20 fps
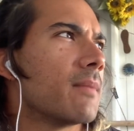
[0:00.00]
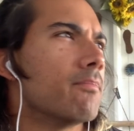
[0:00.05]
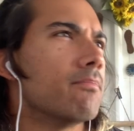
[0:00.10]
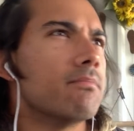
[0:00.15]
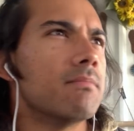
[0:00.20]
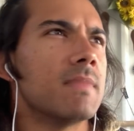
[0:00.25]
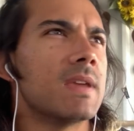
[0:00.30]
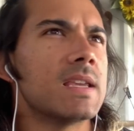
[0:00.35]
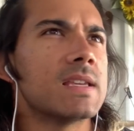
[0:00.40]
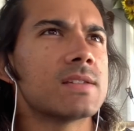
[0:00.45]

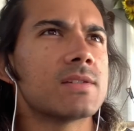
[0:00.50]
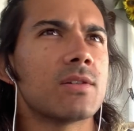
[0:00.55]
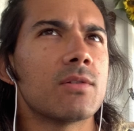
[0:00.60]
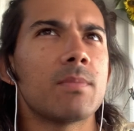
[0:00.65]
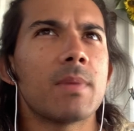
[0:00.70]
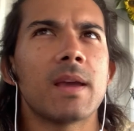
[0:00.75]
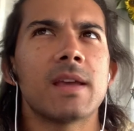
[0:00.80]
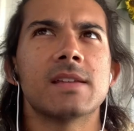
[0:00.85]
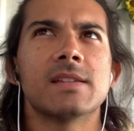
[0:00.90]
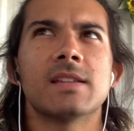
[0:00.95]
miso
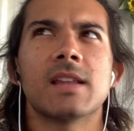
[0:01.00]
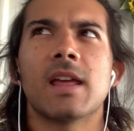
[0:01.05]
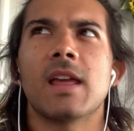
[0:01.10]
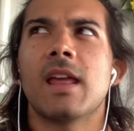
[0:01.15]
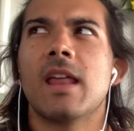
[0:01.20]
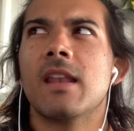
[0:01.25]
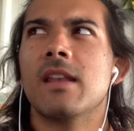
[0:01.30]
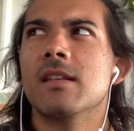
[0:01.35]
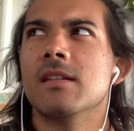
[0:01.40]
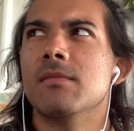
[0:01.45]
paste
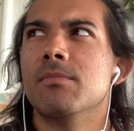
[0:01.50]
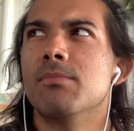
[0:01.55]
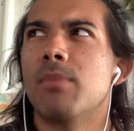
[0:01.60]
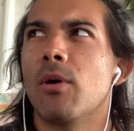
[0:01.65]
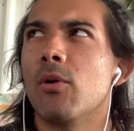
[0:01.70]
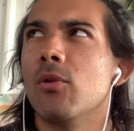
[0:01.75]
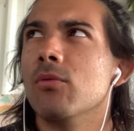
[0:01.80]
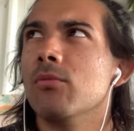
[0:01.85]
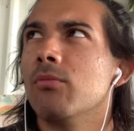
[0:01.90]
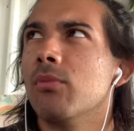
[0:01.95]
and
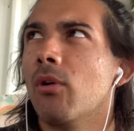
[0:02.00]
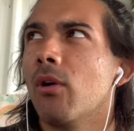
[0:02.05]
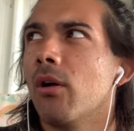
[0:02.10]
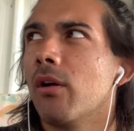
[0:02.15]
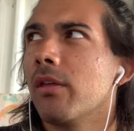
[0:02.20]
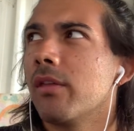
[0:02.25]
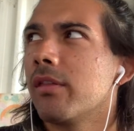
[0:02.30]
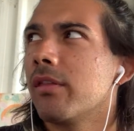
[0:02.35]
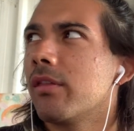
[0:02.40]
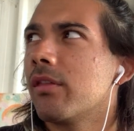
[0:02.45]
bone
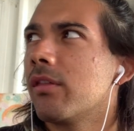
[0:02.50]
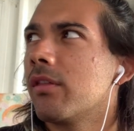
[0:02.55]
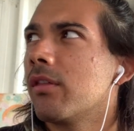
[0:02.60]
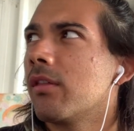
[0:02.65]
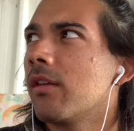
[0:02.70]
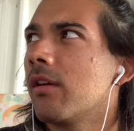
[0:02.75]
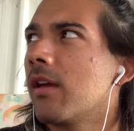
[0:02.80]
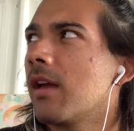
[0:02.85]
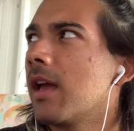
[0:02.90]
broth